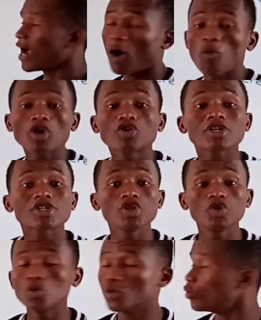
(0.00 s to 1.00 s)
And what does
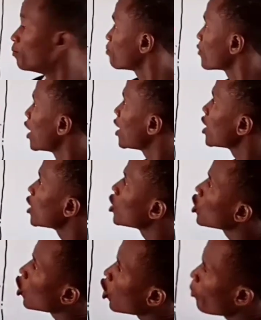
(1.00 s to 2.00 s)
he do?
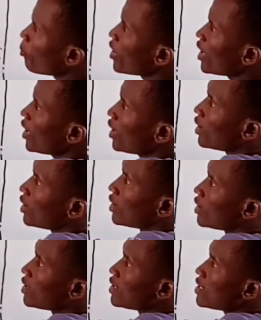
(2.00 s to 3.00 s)
He copies
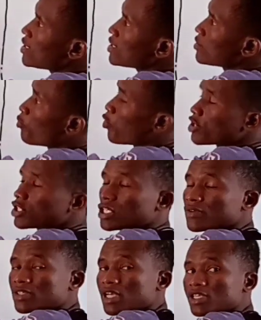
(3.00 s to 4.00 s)
this
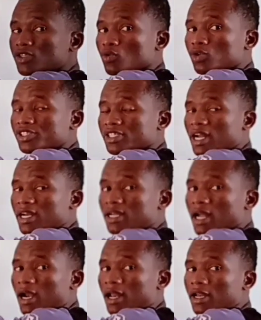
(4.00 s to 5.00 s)
positive sense
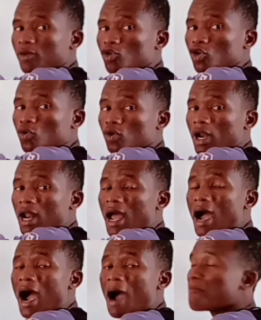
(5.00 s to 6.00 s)
single-stranded RNA molecule
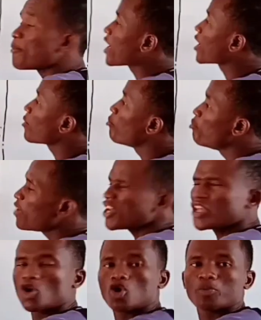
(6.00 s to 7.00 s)
and make
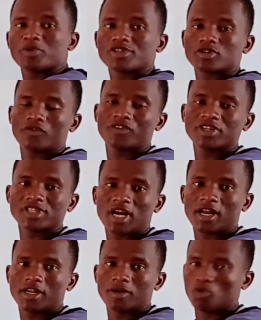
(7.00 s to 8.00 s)
many copies of this
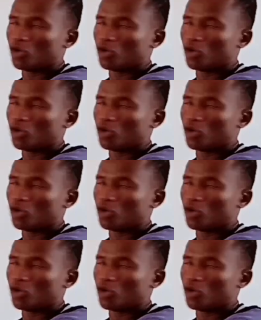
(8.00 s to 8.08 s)
RNA